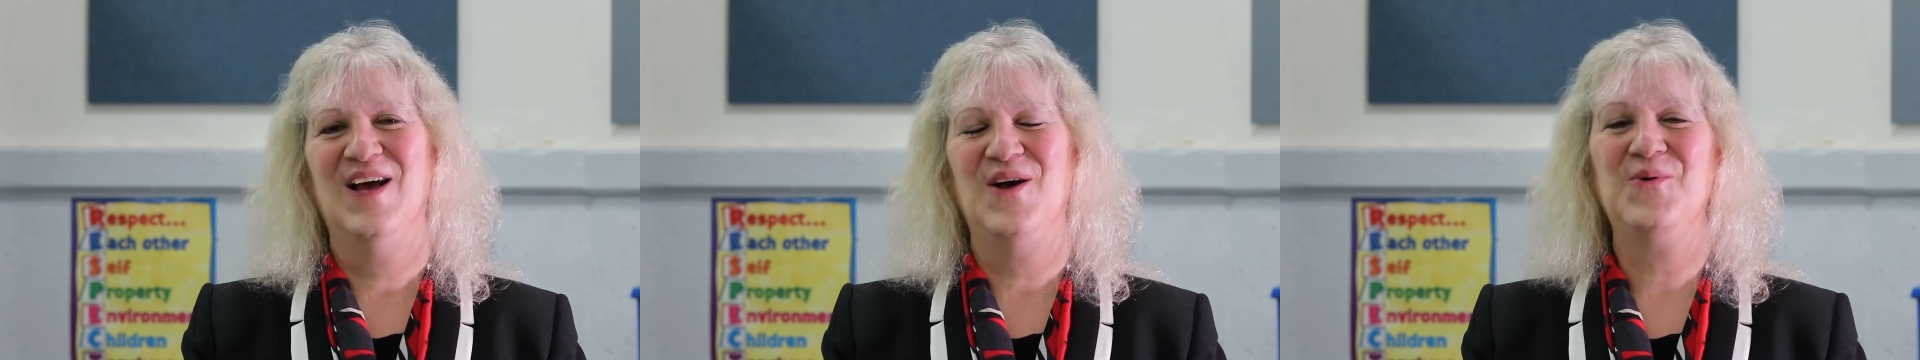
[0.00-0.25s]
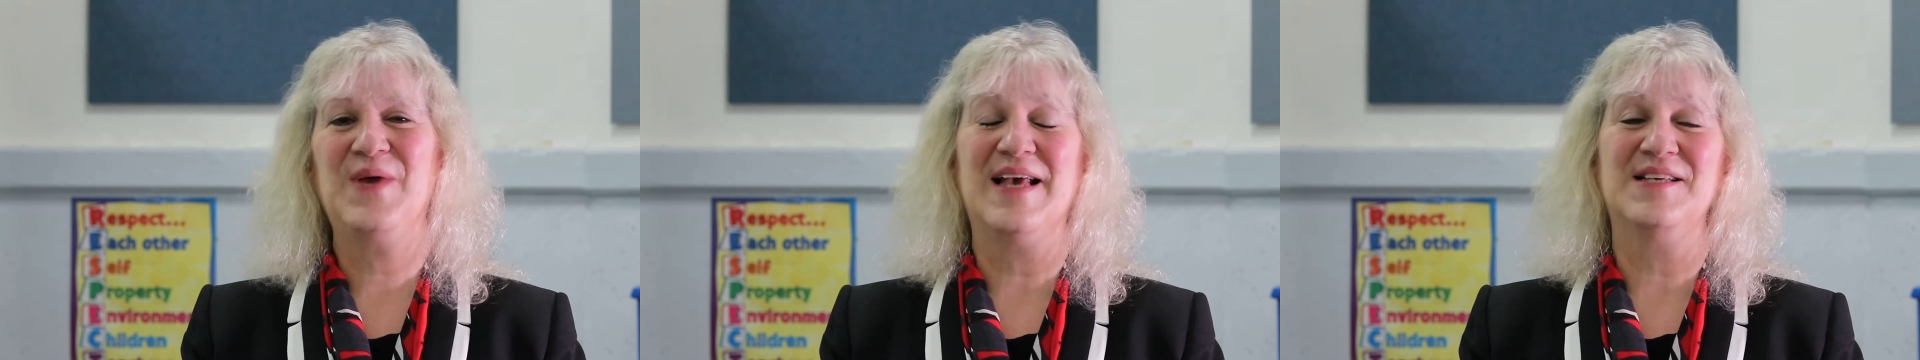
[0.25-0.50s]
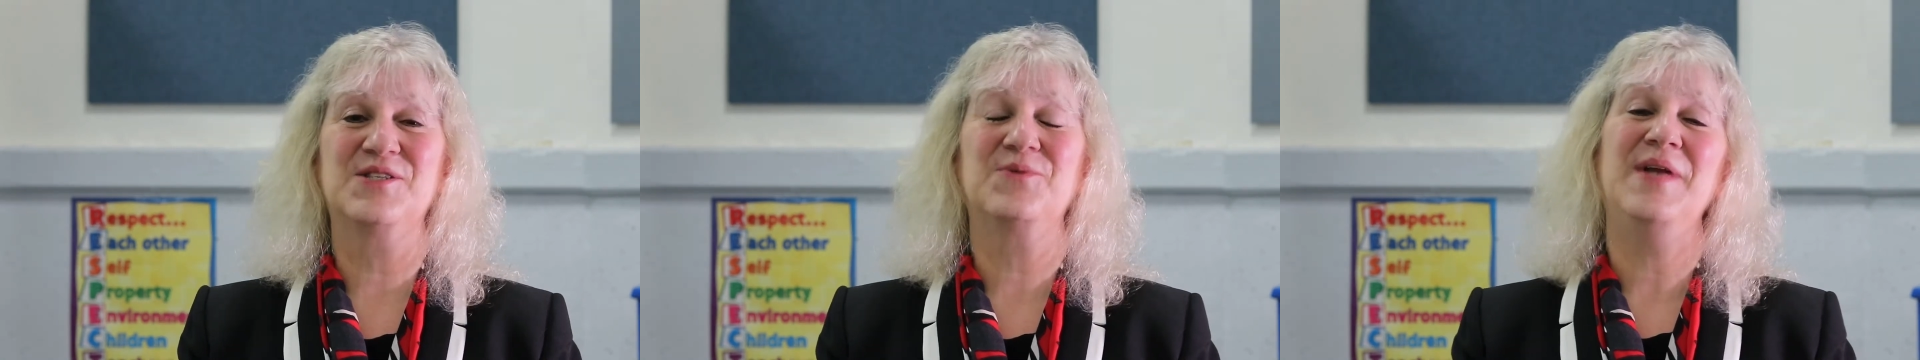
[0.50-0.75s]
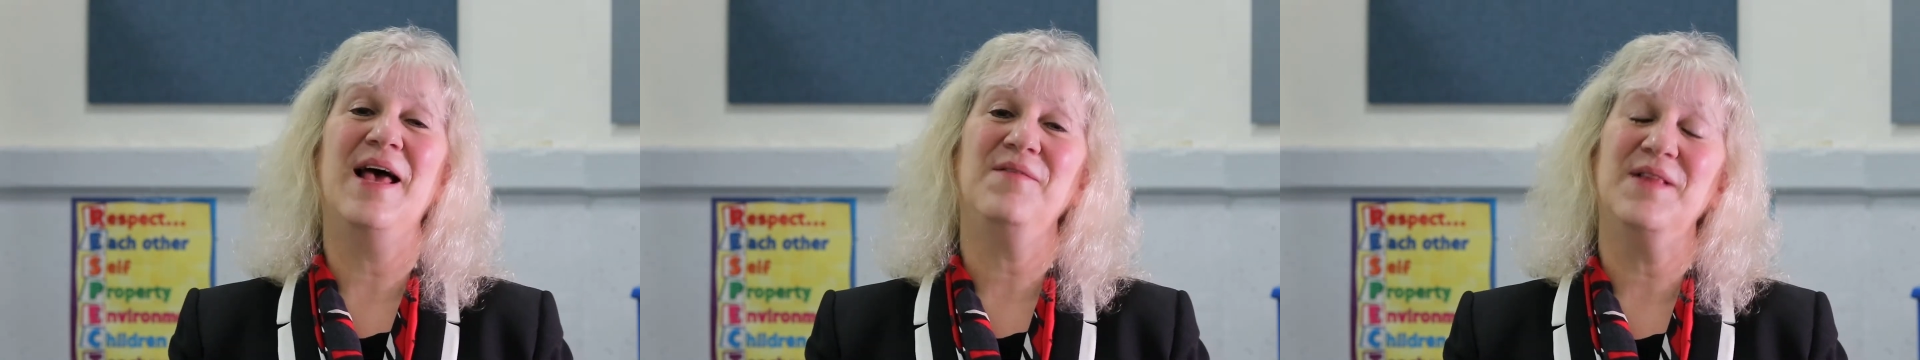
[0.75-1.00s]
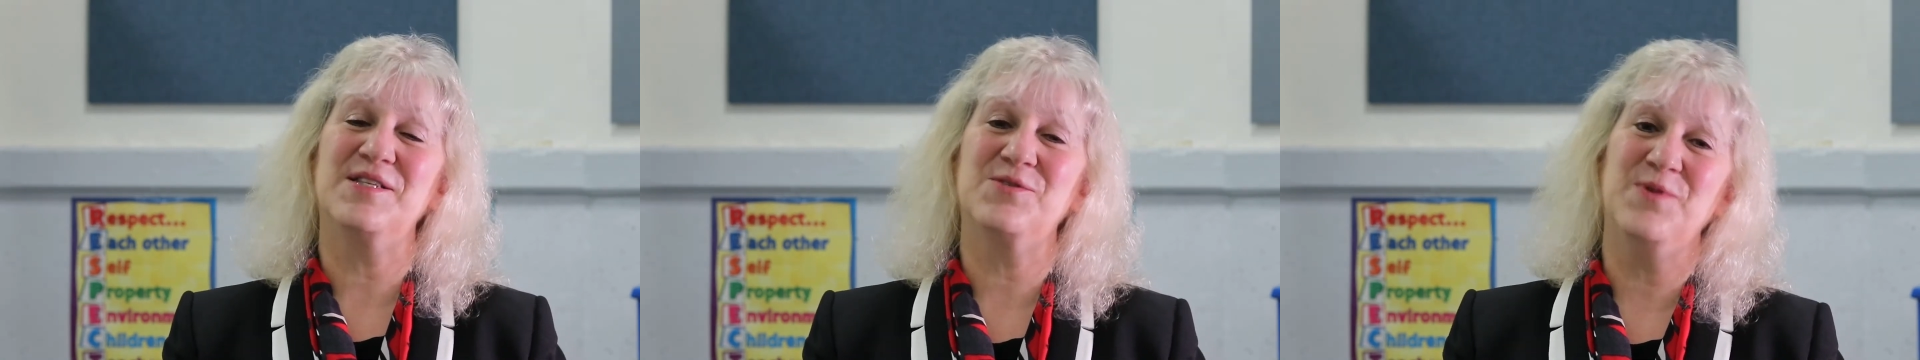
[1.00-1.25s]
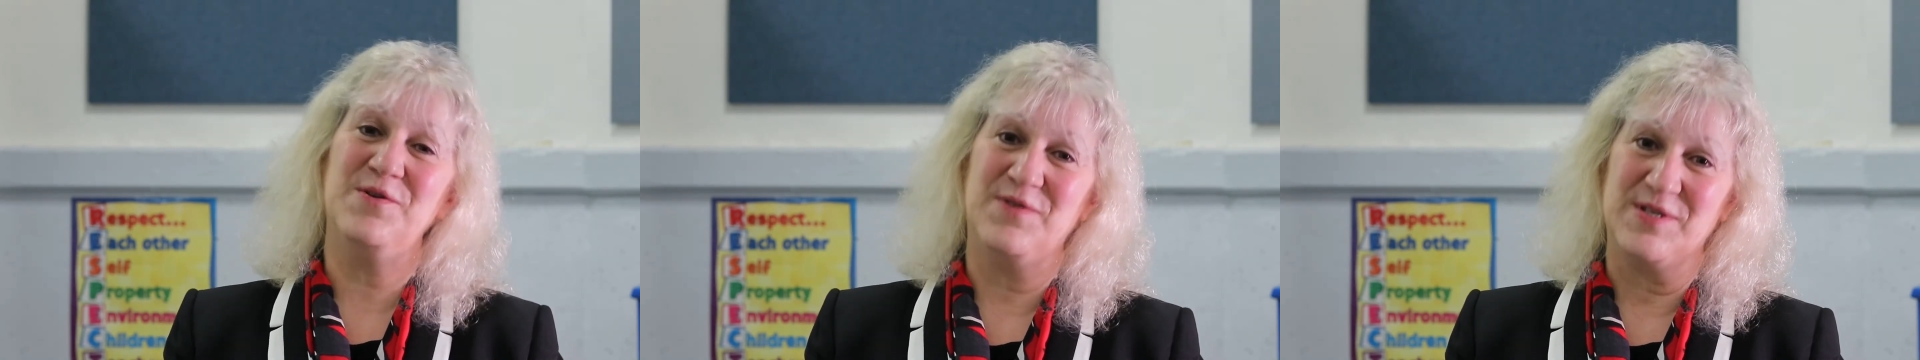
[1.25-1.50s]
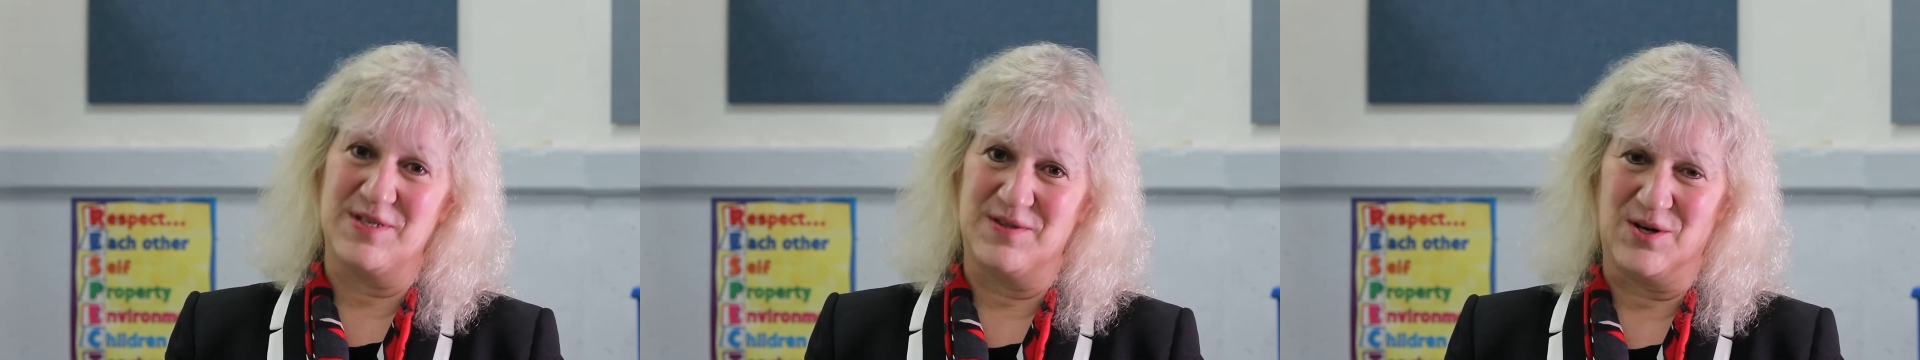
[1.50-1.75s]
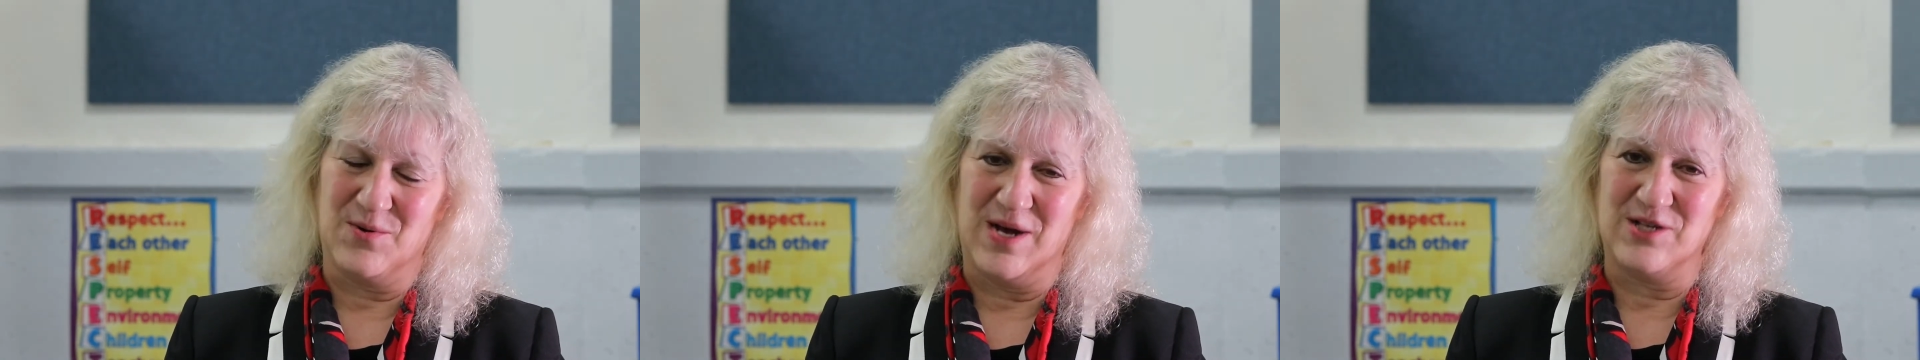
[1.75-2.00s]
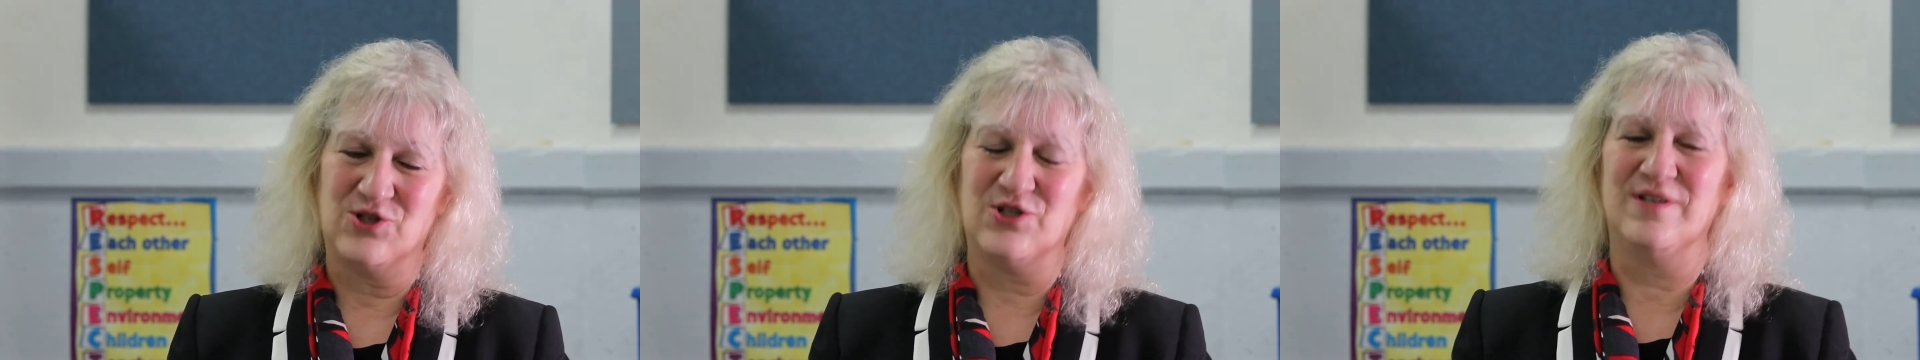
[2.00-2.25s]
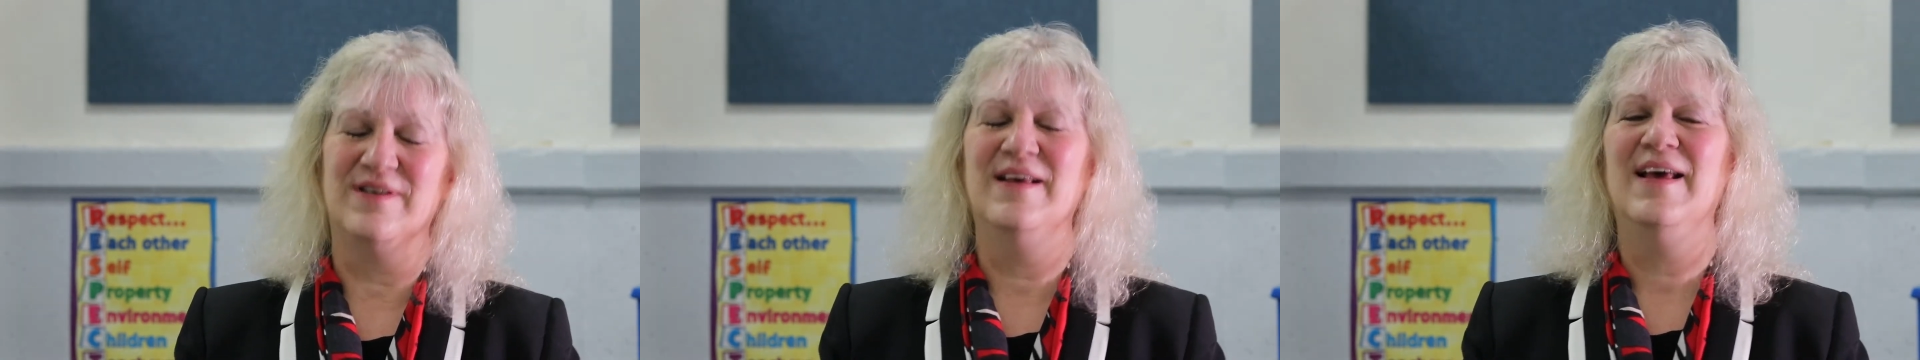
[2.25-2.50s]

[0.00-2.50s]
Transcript: Okay, so now let's revisit the question.